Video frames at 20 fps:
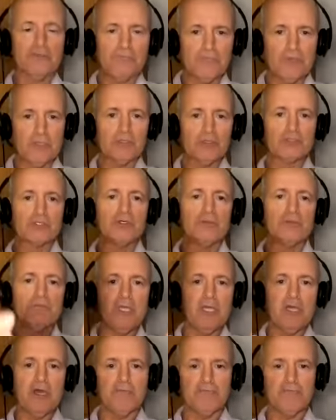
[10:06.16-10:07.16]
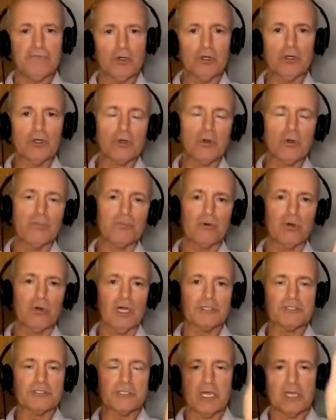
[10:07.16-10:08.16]
the funnel should be a vertical
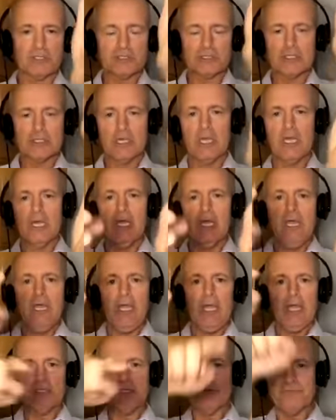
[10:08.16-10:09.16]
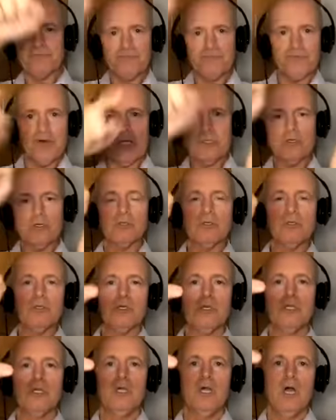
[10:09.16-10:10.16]
process and the funnel
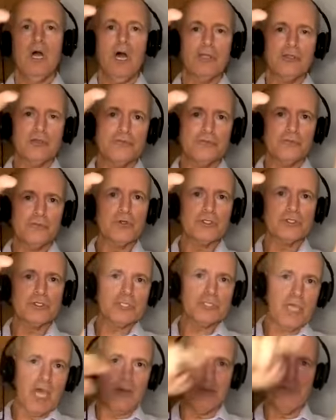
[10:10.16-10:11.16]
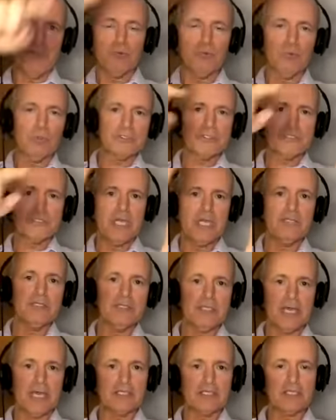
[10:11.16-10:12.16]
on the first step, we'll
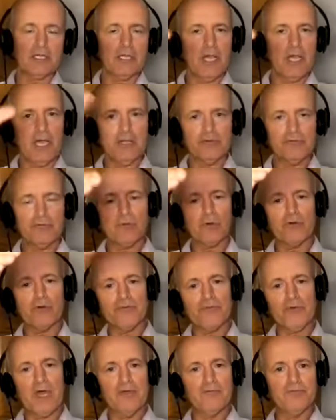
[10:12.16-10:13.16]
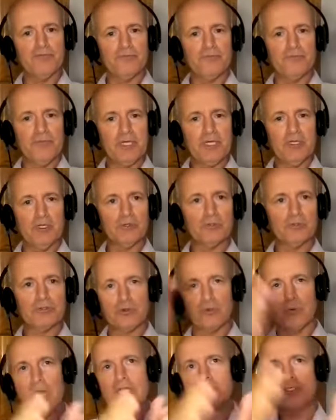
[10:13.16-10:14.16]
send that client four or five videos
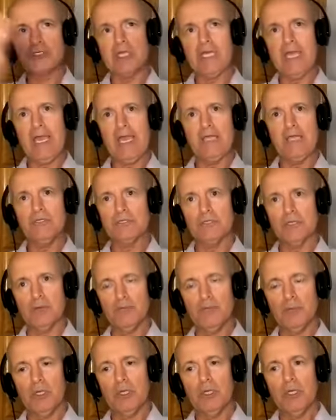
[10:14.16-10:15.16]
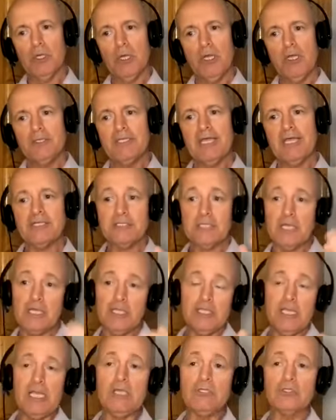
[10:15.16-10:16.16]
to educate them that they
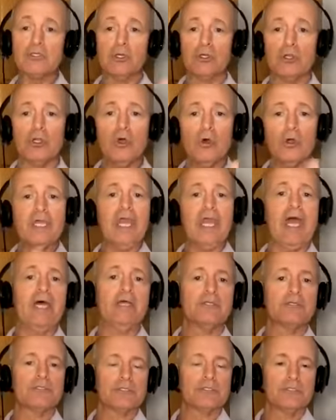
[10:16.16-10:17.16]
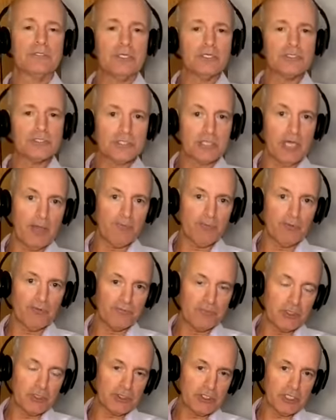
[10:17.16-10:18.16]
need to look at this type of
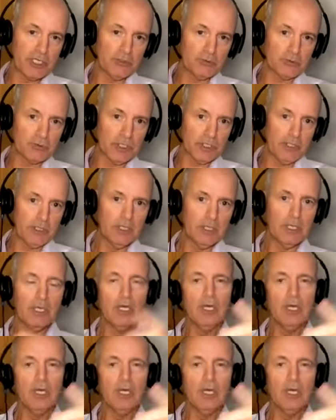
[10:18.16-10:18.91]
machinery.